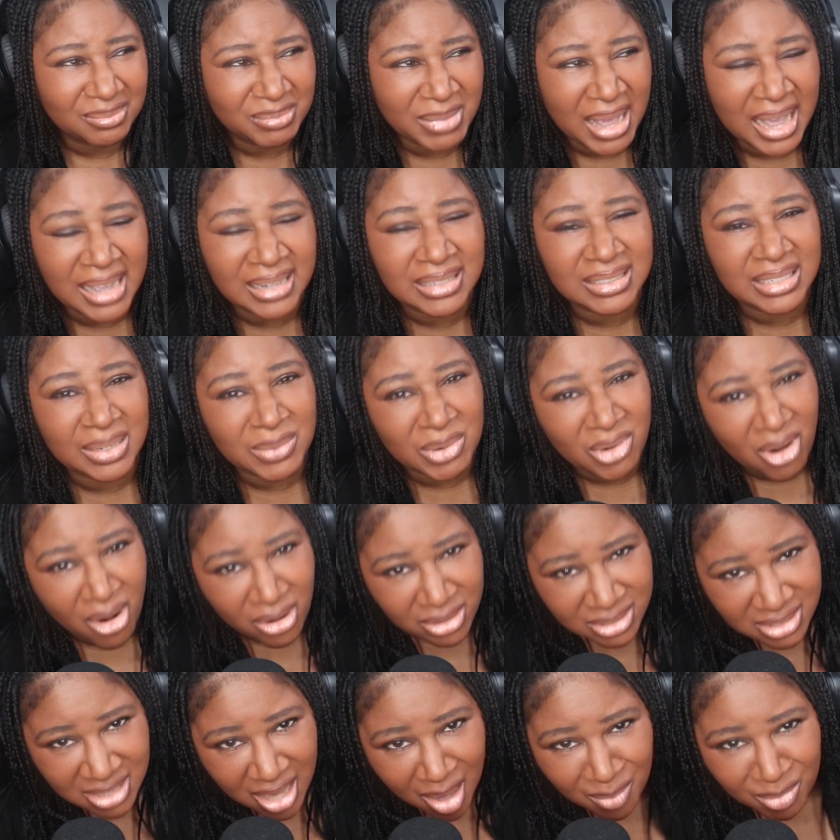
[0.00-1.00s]
I understand where
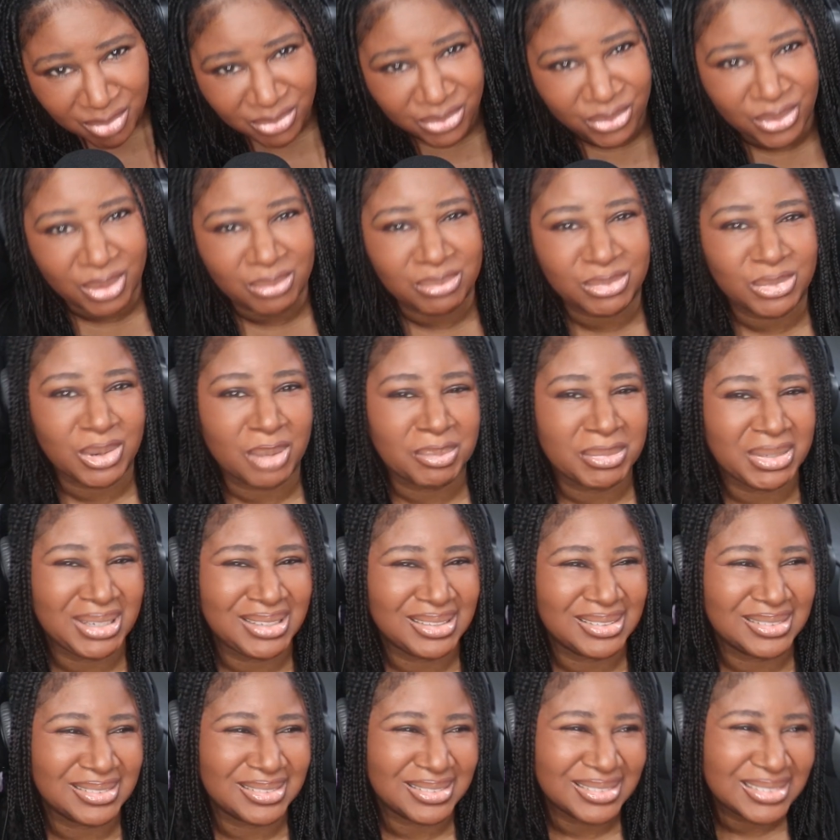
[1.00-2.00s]
Carl's coming from. I
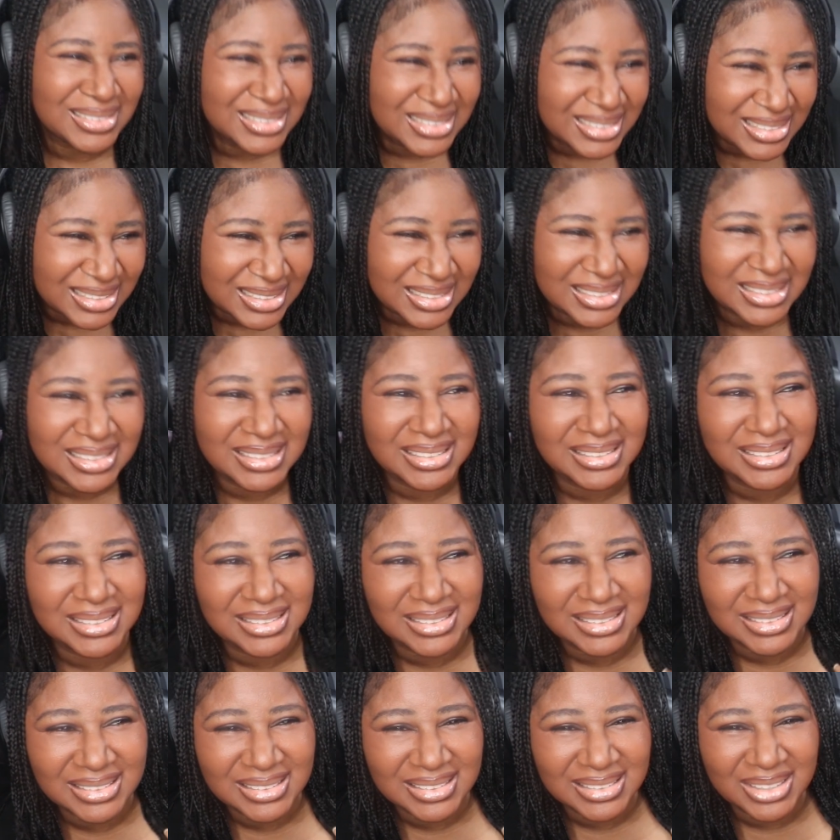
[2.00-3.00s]
mean,
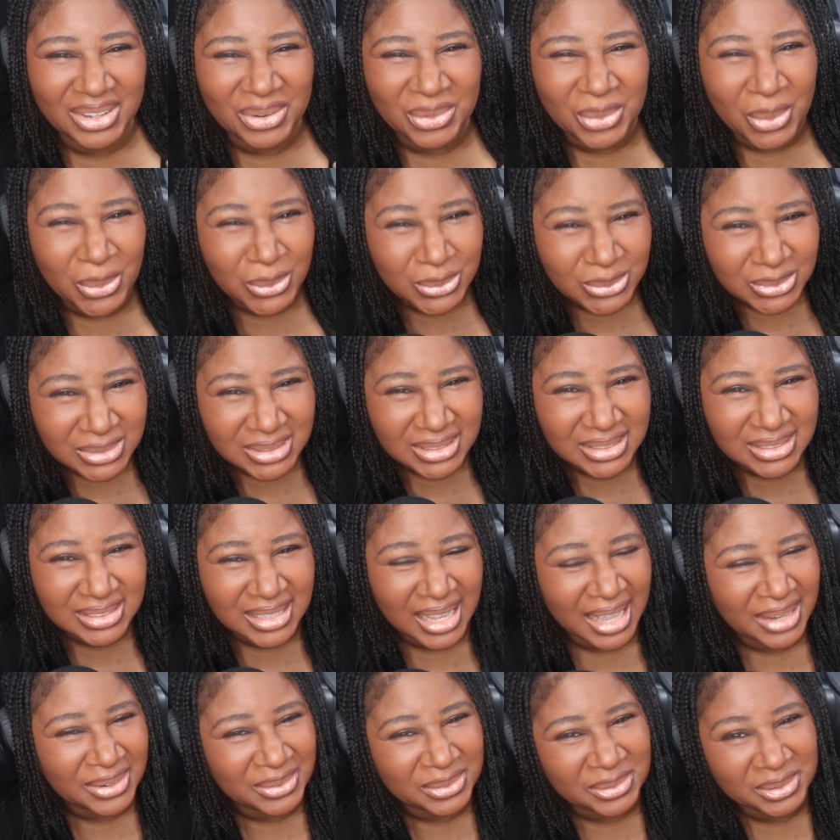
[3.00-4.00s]
a goat.
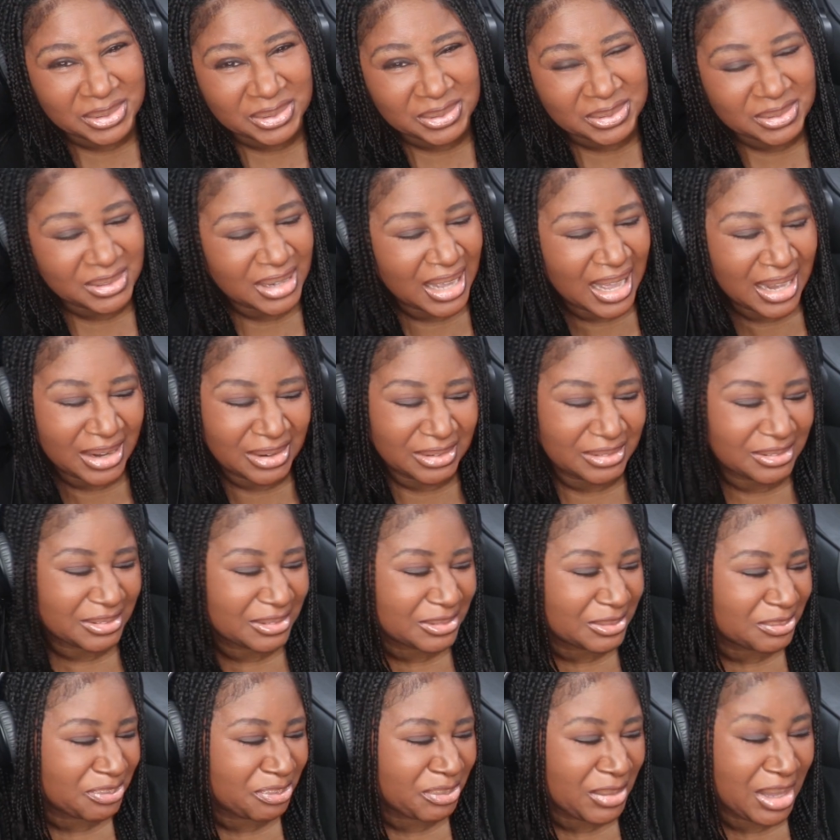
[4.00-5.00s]
I don't know.
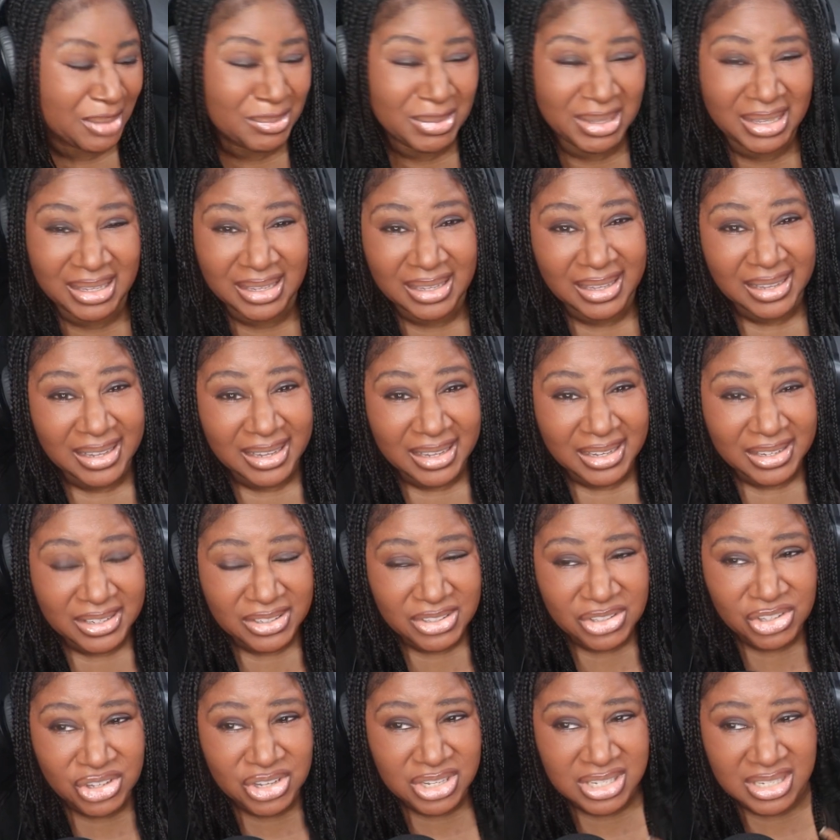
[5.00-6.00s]
Maybe
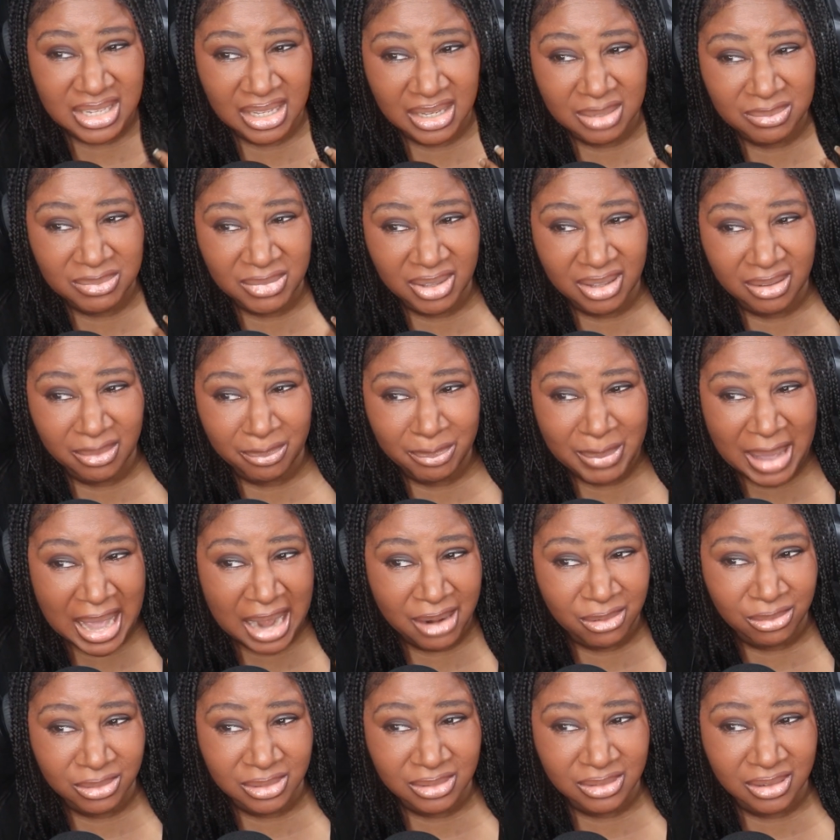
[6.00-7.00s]
you could send him a
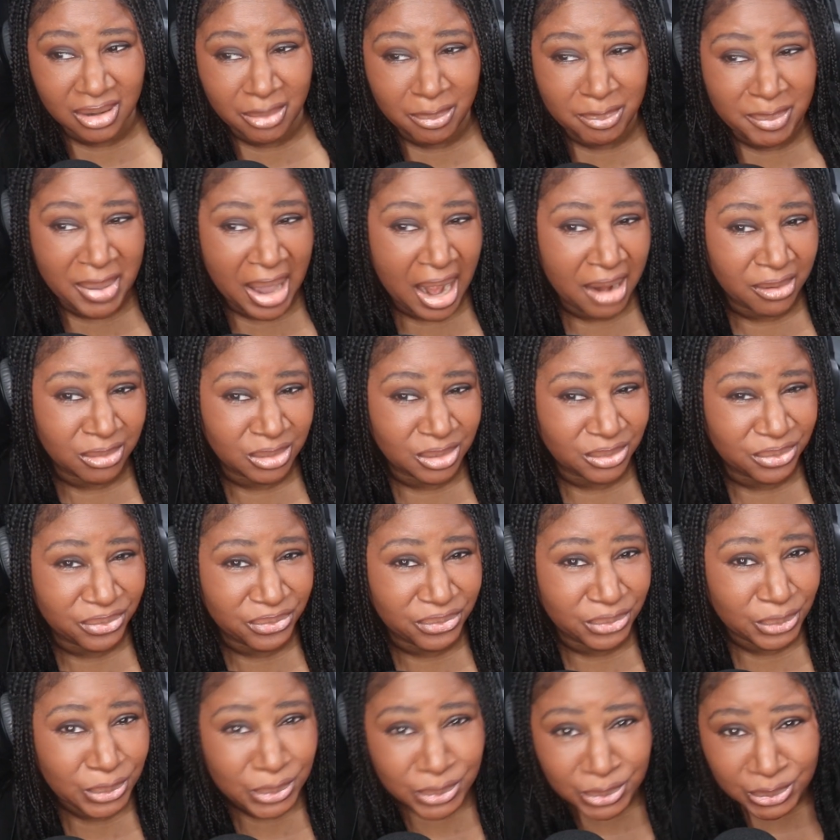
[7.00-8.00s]
barrel of
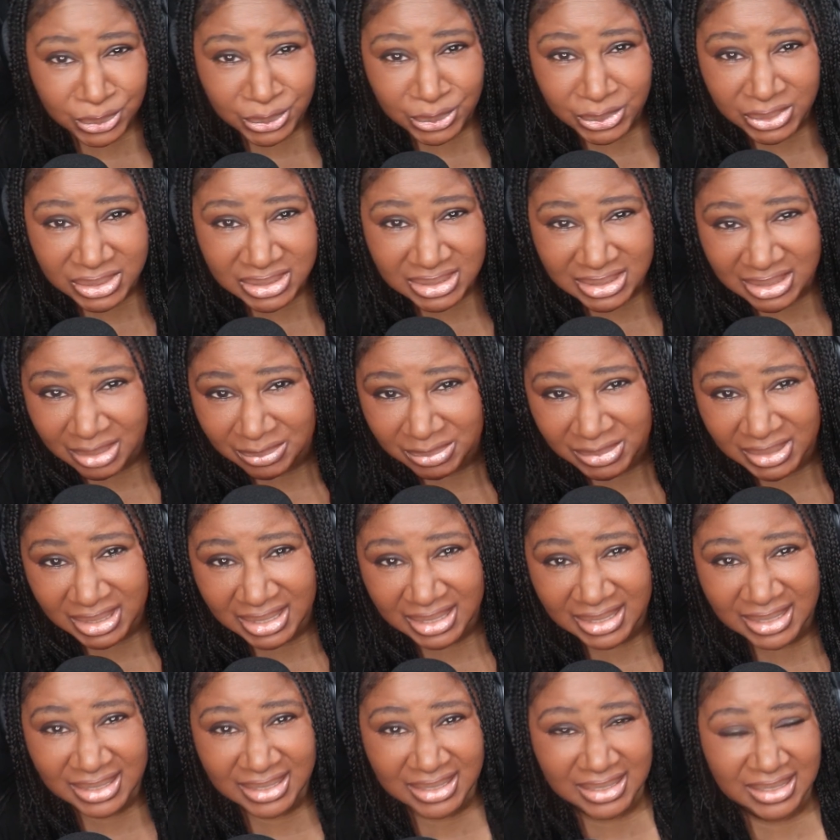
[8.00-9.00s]
food or
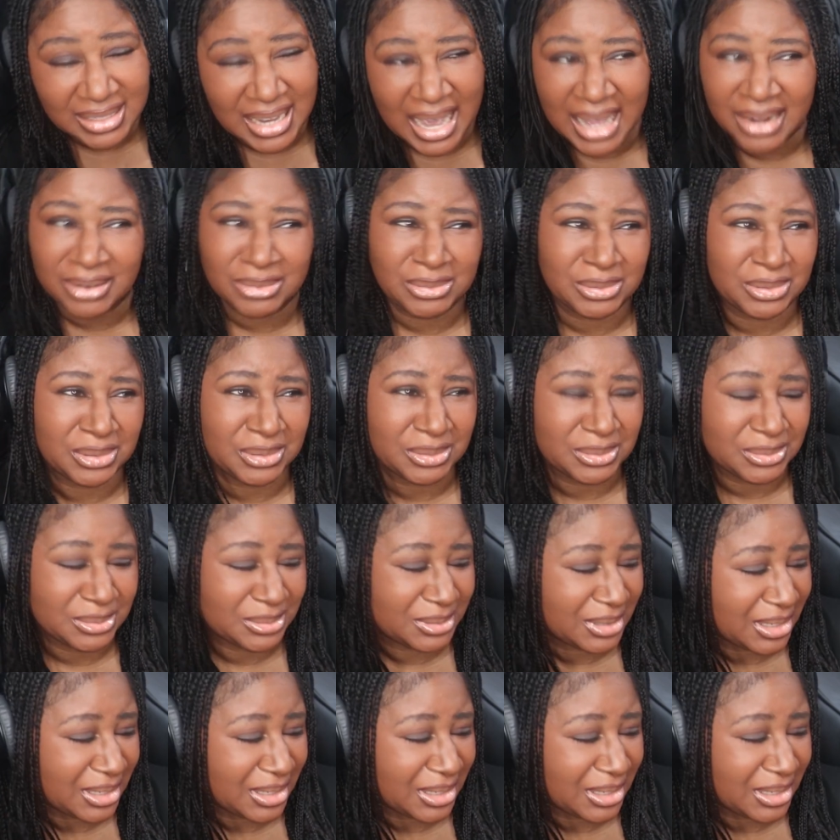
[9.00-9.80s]
something. I don't know.